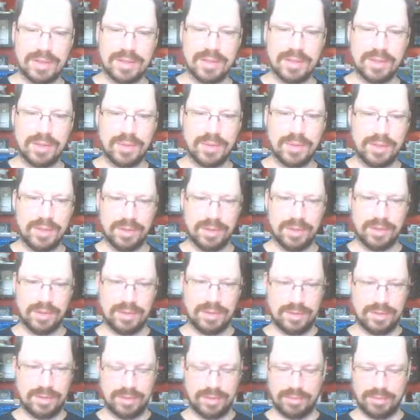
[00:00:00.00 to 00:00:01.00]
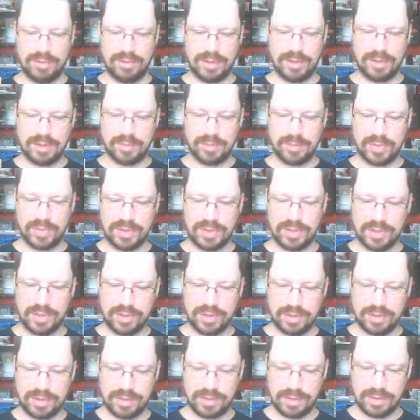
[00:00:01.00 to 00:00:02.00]
when you're doing
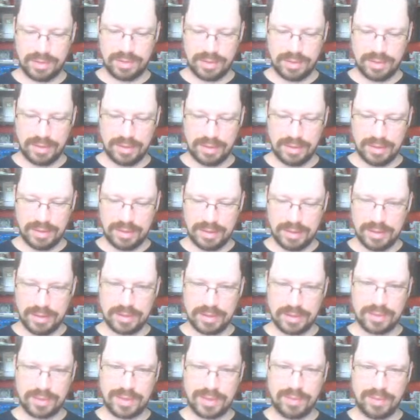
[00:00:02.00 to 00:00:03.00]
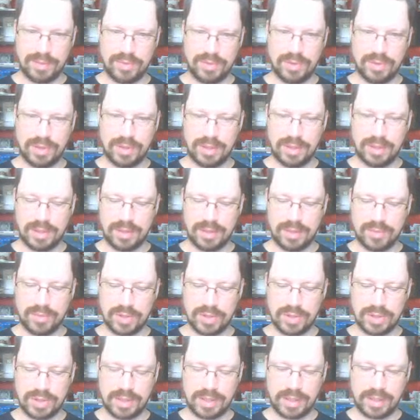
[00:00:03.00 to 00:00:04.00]
compositions. So what I'm doing here, I'm just
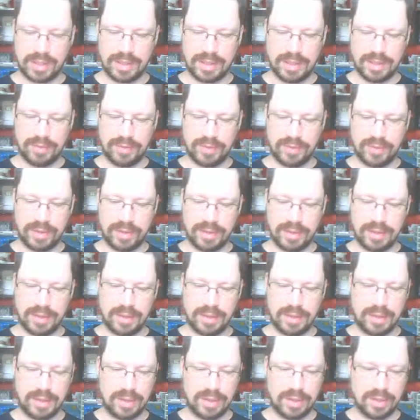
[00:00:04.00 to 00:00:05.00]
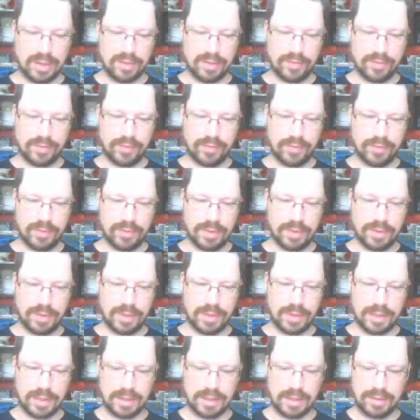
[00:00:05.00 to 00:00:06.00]
like lifting it enough that
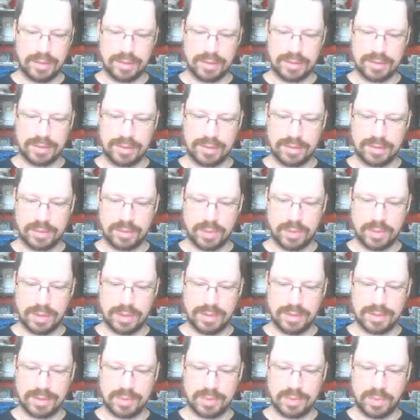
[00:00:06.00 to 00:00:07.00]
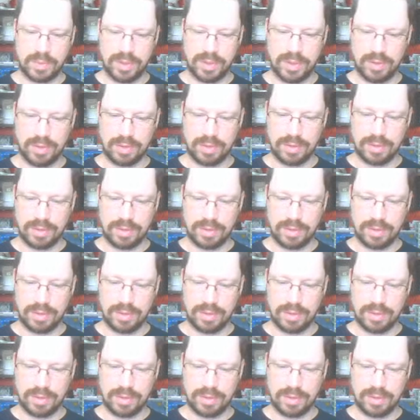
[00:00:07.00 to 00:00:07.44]
it doesn't create this weird